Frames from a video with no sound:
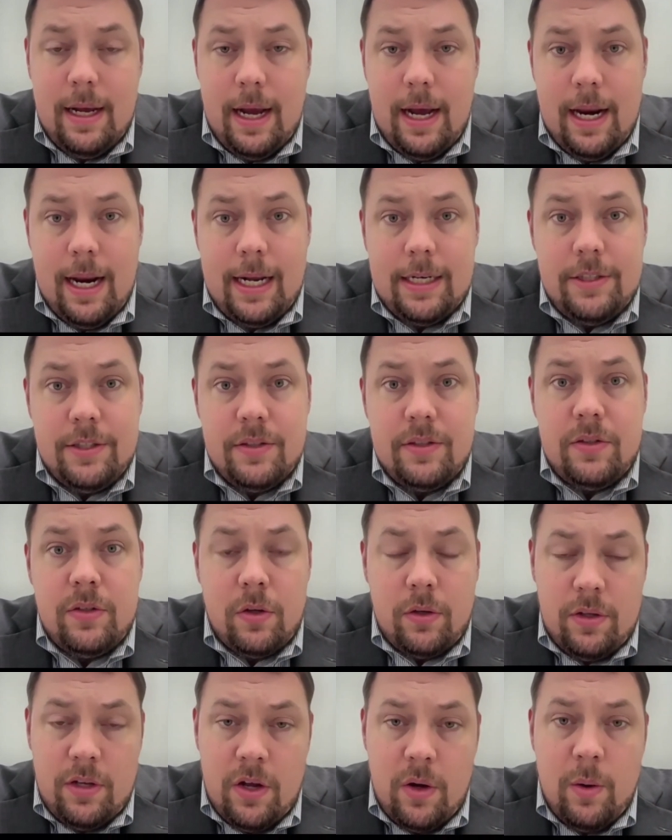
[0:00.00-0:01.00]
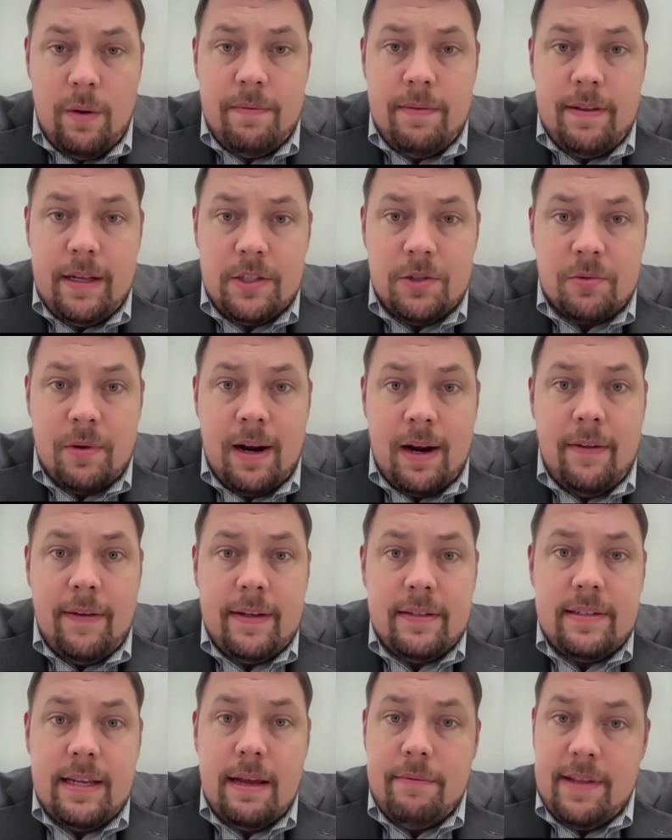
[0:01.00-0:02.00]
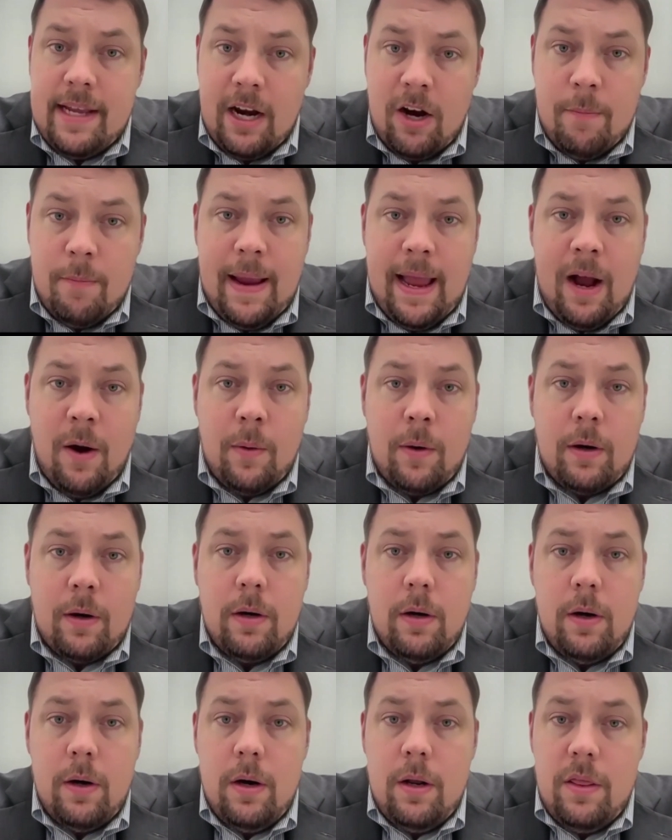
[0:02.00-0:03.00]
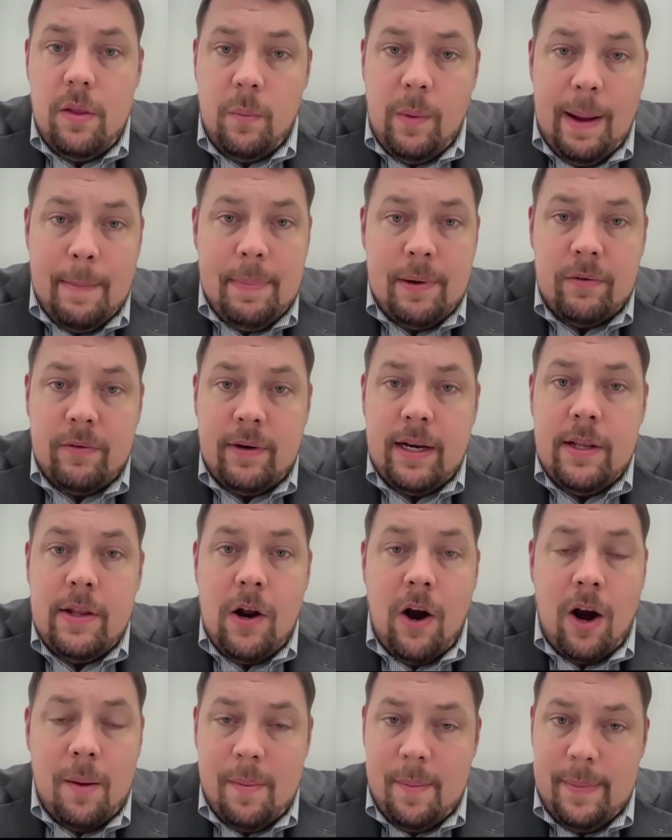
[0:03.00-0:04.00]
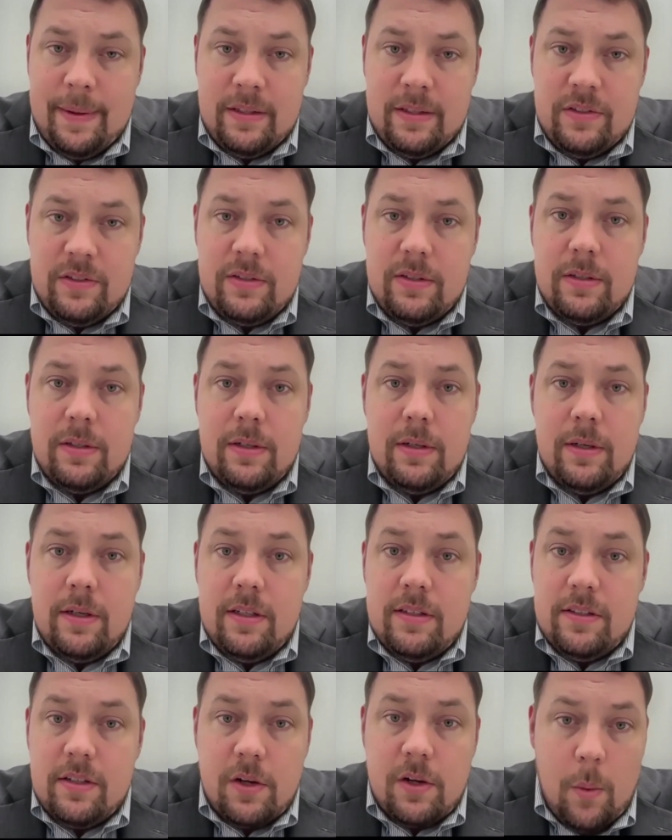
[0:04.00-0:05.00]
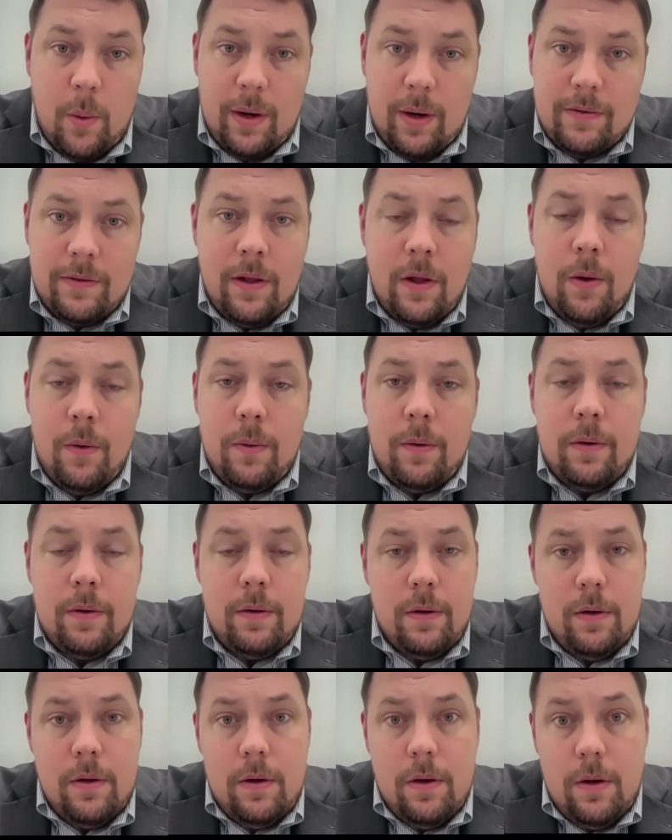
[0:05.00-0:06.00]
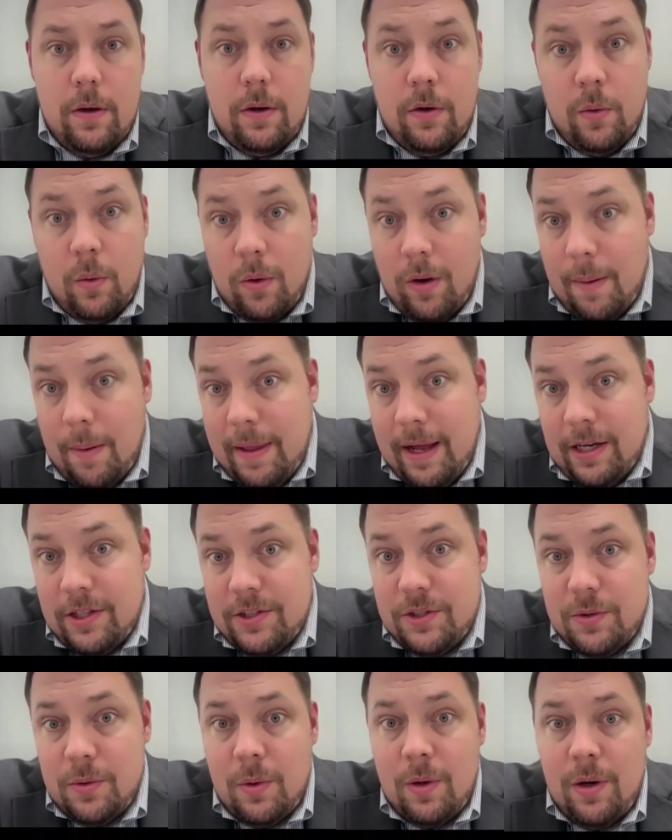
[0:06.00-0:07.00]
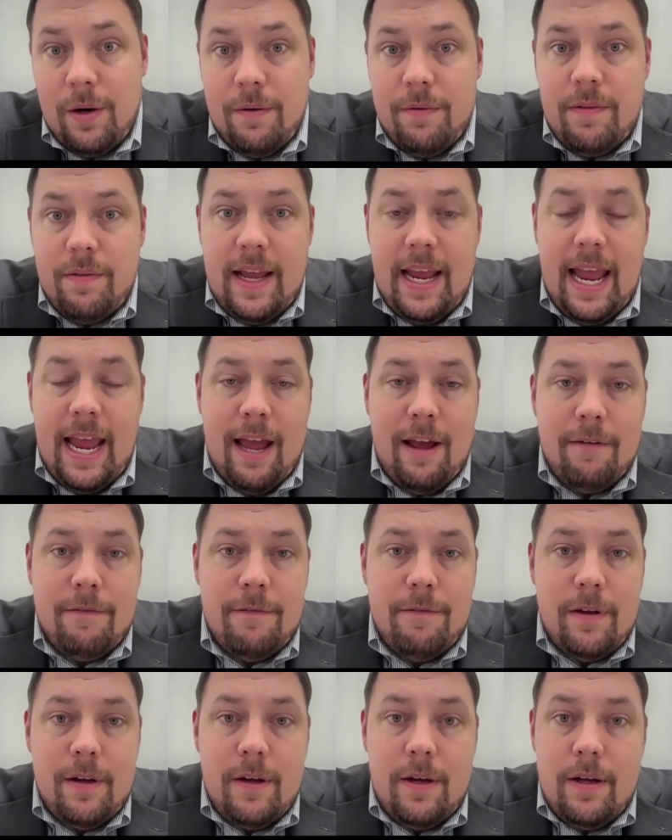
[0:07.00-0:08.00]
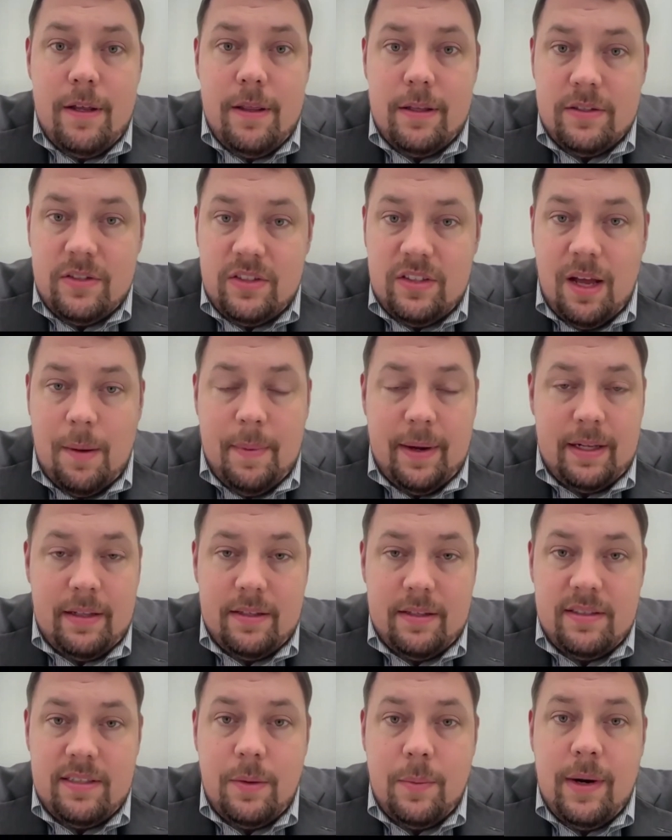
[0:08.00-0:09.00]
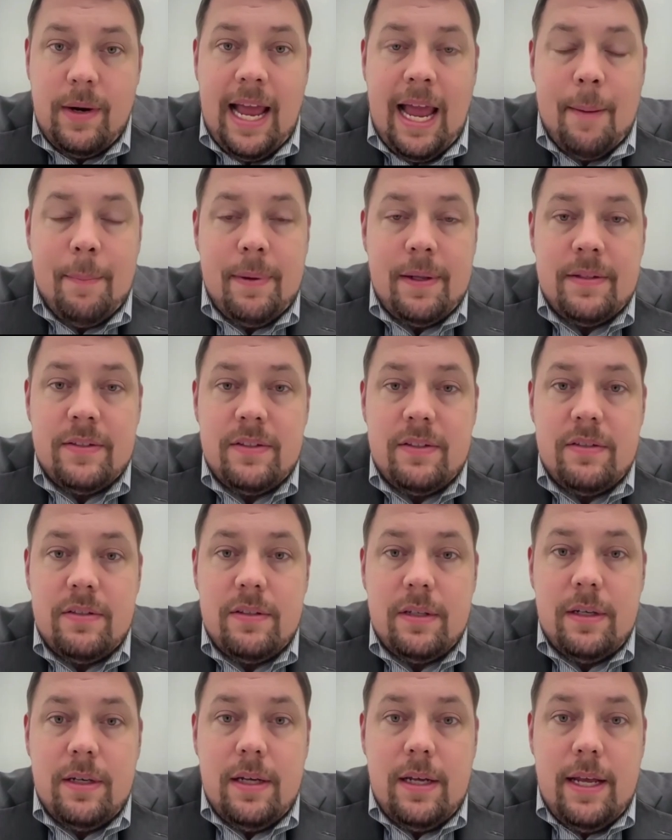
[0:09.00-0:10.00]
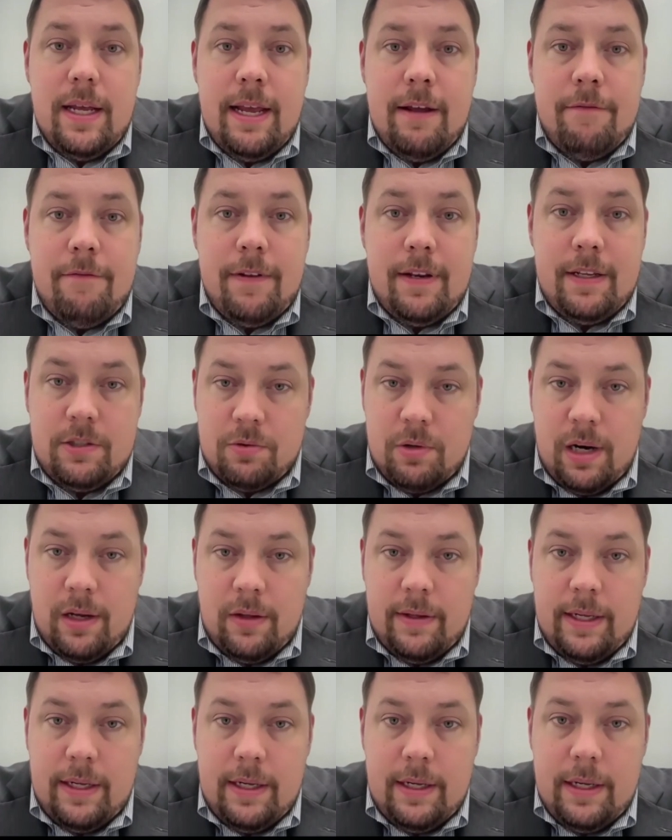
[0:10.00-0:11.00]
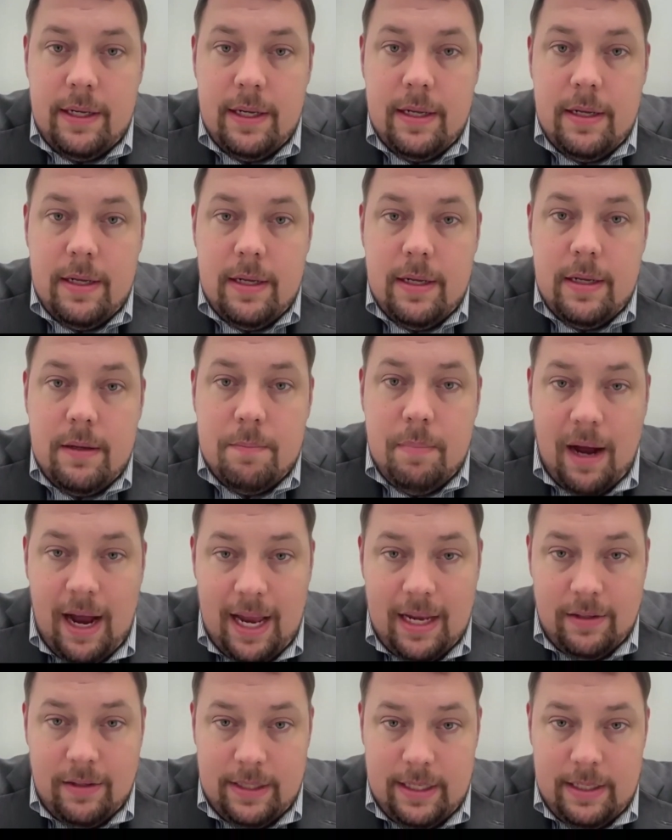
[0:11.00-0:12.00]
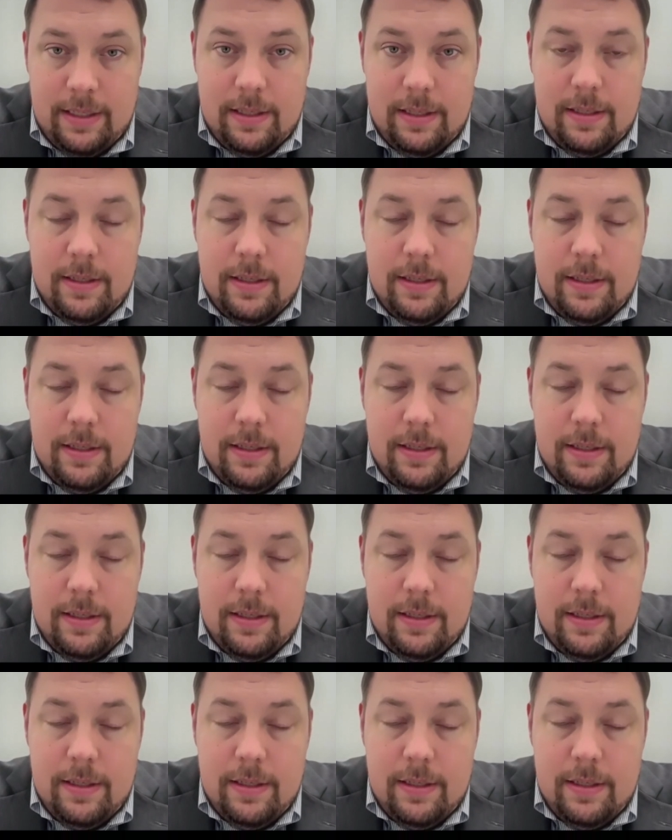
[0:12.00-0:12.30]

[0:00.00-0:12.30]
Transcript: And I just don't know if the Israelis have the air power, the weaponry, and the armaments to go it alone, nor I'm not sure if they have the stomach to see what happens if an Israeli pilot